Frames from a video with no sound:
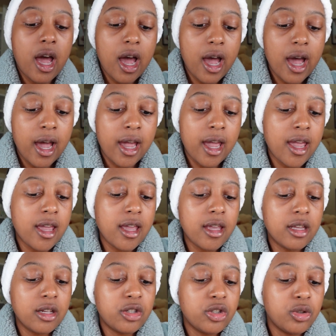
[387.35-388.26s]

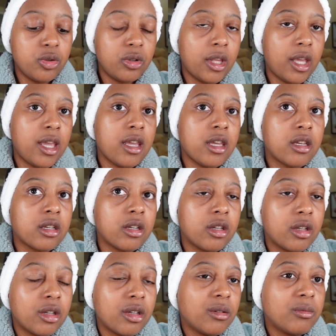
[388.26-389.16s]
I do like
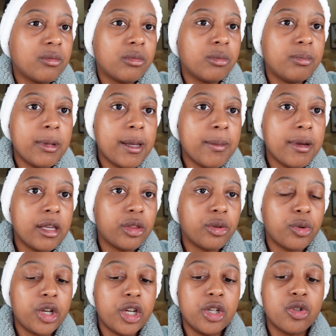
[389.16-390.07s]
maybe
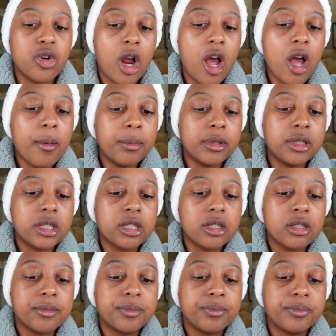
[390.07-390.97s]
3 drops.